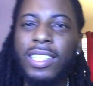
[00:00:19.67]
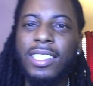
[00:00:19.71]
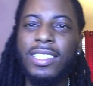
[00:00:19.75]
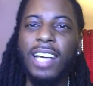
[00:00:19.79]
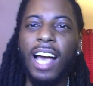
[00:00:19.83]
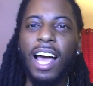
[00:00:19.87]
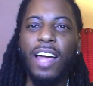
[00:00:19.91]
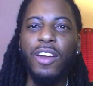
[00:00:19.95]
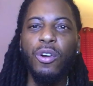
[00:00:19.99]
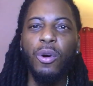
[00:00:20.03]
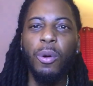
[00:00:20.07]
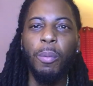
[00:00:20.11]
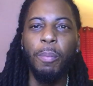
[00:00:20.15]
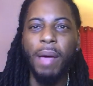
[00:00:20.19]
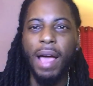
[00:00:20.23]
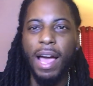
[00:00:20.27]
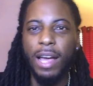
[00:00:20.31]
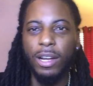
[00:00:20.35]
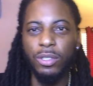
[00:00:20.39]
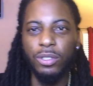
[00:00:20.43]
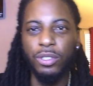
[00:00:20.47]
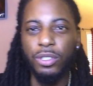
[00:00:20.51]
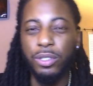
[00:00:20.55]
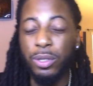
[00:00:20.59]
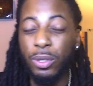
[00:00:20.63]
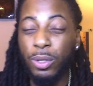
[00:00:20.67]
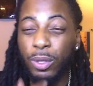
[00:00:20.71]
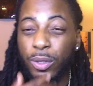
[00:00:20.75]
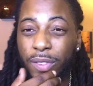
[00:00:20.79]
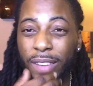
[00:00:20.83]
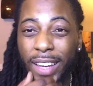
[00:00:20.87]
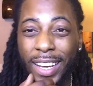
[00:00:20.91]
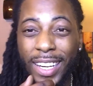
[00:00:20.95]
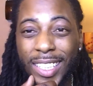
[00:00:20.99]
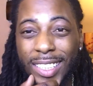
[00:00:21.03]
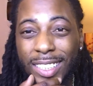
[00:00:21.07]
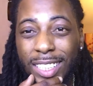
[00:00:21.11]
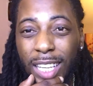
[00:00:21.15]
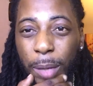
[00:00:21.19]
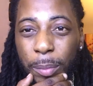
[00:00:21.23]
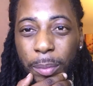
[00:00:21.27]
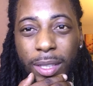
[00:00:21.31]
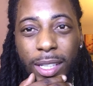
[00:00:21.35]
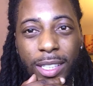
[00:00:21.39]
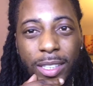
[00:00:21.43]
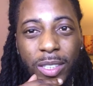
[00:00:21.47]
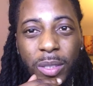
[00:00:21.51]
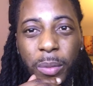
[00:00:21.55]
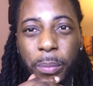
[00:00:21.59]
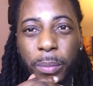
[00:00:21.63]
Y'all know Battle Truth. Anytime he
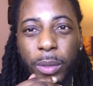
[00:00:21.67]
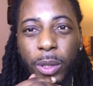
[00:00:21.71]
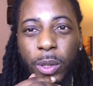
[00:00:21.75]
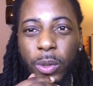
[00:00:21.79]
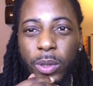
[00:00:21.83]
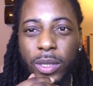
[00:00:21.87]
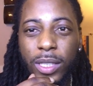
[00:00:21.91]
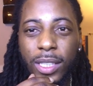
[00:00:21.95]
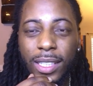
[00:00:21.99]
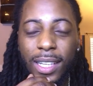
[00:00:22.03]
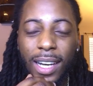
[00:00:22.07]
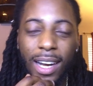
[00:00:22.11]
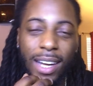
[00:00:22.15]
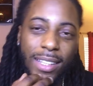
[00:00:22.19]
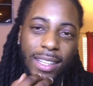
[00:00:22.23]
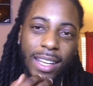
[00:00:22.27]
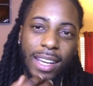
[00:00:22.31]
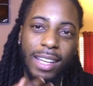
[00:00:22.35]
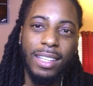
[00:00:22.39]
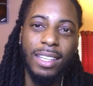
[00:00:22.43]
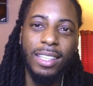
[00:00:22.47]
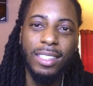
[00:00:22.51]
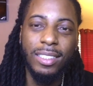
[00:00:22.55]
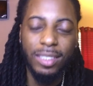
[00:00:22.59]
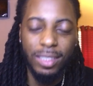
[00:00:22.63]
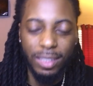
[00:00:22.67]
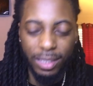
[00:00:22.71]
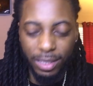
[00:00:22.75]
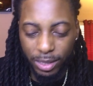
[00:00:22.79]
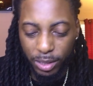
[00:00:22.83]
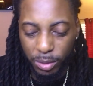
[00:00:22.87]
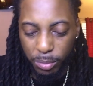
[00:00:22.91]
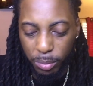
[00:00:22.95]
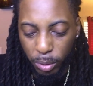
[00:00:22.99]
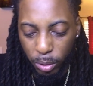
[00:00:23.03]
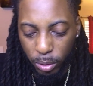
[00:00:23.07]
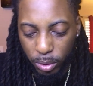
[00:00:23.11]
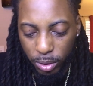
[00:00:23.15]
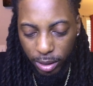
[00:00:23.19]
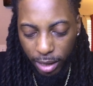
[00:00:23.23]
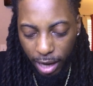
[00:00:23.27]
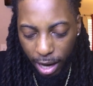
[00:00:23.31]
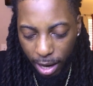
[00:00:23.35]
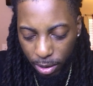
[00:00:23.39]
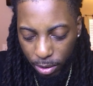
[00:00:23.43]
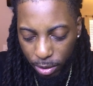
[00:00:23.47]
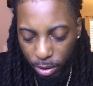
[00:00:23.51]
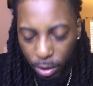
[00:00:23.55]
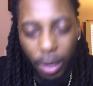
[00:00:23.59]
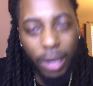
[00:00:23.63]
does the music, I like listening to his music.
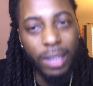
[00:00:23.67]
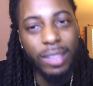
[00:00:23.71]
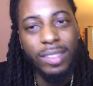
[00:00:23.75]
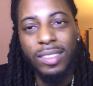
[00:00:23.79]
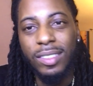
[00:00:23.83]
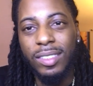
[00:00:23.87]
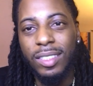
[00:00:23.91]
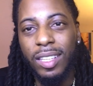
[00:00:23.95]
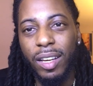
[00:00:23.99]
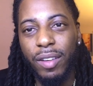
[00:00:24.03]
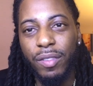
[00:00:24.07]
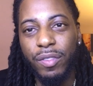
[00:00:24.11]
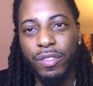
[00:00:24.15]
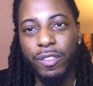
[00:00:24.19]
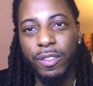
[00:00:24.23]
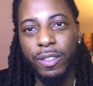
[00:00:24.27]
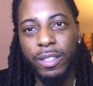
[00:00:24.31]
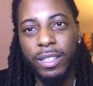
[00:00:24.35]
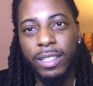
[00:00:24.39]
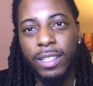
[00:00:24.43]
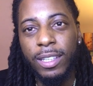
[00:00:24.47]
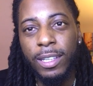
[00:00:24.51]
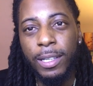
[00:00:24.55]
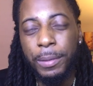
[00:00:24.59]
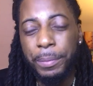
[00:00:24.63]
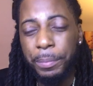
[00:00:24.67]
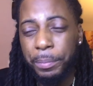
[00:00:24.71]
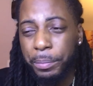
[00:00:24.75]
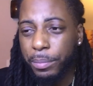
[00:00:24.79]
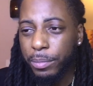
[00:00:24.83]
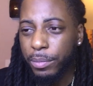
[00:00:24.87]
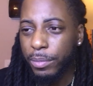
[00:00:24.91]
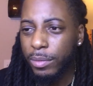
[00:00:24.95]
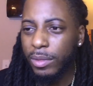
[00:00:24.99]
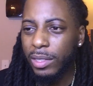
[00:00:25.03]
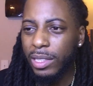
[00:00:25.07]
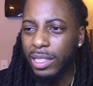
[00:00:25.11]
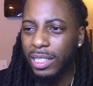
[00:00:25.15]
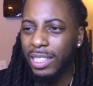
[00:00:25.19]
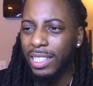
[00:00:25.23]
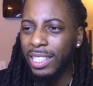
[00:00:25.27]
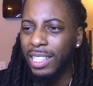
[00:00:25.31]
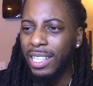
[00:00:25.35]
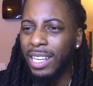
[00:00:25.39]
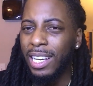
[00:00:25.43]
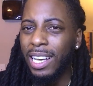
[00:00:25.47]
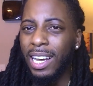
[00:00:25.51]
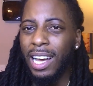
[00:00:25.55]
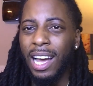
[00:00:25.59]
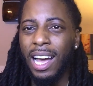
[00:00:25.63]
I don't know how he's different.
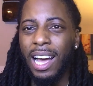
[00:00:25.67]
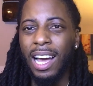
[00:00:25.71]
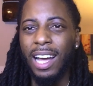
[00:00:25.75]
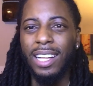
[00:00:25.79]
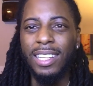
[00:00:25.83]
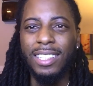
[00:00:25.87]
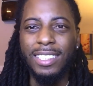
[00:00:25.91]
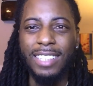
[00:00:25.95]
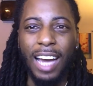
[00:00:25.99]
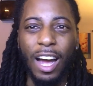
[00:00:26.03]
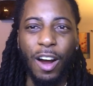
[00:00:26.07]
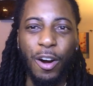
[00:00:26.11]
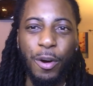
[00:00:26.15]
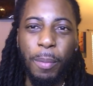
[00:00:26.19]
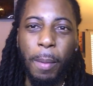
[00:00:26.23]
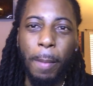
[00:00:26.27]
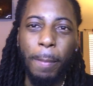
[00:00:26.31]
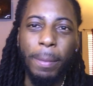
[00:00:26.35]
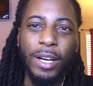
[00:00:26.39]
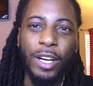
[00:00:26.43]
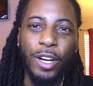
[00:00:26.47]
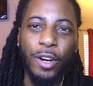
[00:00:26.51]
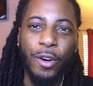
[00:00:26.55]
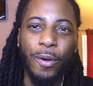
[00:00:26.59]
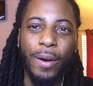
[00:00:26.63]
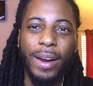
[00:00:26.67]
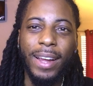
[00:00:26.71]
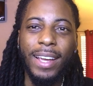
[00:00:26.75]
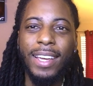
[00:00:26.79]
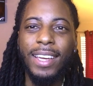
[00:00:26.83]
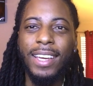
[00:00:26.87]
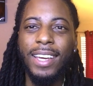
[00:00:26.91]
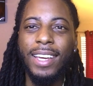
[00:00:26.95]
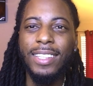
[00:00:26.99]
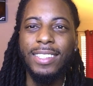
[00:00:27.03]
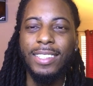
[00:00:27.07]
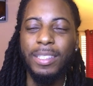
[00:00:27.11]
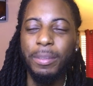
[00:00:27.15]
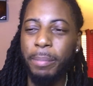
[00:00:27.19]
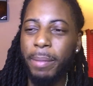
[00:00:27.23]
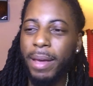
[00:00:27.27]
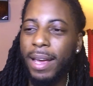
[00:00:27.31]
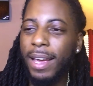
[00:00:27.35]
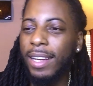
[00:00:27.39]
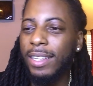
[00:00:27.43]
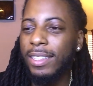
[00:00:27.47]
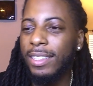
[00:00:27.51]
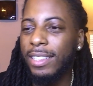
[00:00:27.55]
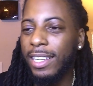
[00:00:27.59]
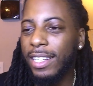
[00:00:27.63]
Y'all remember the great hit the
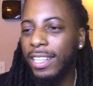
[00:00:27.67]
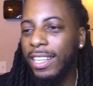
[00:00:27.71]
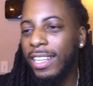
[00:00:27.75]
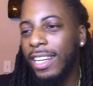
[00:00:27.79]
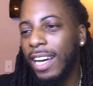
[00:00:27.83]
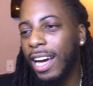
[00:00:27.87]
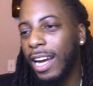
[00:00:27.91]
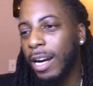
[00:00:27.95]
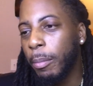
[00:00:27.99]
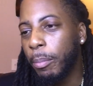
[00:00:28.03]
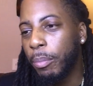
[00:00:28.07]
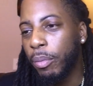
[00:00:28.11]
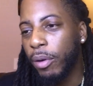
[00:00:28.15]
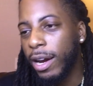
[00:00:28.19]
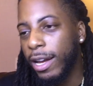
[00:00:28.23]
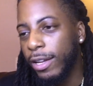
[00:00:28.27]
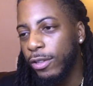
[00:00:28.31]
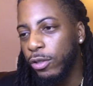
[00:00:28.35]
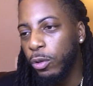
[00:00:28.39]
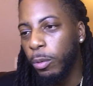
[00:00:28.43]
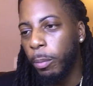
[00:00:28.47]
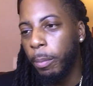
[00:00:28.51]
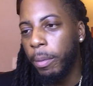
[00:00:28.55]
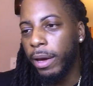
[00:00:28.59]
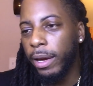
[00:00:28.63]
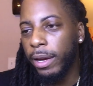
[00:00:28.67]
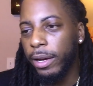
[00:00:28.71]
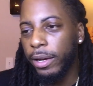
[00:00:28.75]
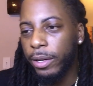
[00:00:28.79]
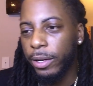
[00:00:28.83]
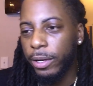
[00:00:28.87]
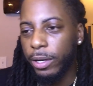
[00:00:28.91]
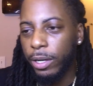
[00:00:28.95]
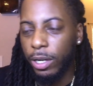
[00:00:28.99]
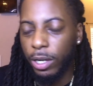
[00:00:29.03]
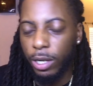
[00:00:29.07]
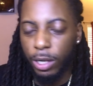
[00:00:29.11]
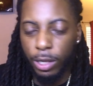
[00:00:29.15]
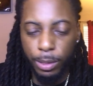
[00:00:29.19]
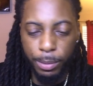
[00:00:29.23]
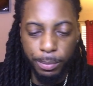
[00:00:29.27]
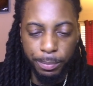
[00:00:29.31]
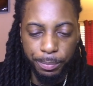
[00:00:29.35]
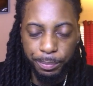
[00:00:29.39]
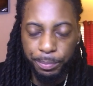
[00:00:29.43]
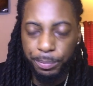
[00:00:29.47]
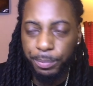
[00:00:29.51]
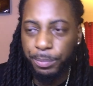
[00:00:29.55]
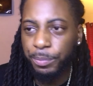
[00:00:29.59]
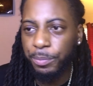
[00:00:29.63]
man did? He got a brand new
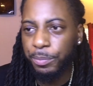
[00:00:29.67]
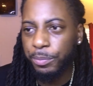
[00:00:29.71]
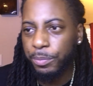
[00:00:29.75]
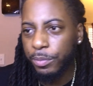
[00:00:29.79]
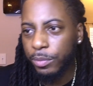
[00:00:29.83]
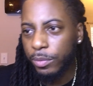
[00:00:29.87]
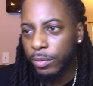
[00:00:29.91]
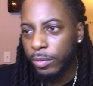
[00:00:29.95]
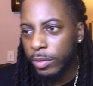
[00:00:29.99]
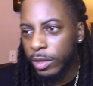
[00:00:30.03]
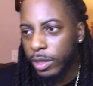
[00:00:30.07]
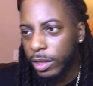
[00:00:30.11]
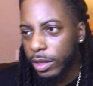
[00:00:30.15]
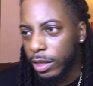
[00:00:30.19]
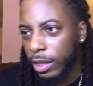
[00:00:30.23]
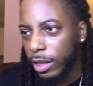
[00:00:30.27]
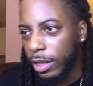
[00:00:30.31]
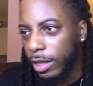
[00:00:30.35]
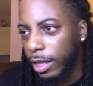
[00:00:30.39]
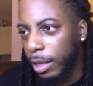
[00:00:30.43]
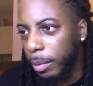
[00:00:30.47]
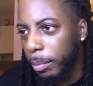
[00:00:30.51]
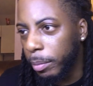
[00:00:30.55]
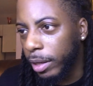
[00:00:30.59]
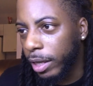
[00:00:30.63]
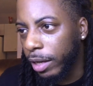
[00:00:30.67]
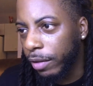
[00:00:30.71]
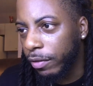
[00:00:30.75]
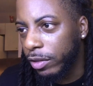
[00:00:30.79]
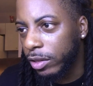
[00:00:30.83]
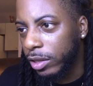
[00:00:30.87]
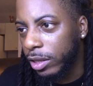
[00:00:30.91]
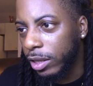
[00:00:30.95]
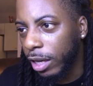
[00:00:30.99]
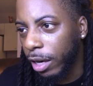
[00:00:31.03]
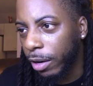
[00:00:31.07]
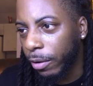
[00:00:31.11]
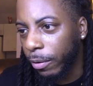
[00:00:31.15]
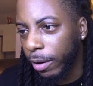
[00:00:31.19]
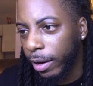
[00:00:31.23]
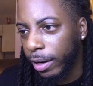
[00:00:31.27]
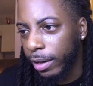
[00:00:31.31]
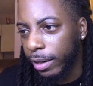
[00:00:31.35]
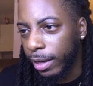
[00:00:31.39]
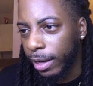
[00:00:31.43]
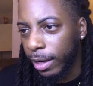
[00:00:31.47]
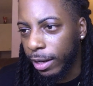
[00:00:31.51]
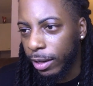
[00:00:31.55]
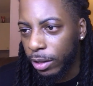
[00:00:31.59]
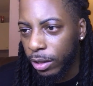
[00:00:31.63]
banger. Let me give it to y'all
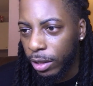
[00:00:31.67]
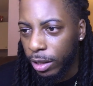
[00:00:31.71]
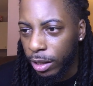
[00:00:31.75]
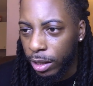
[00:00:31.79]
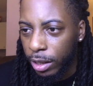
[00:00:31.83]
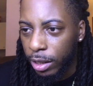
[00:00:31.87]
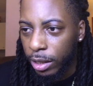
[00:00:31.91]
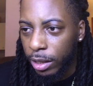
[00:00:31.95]
right now.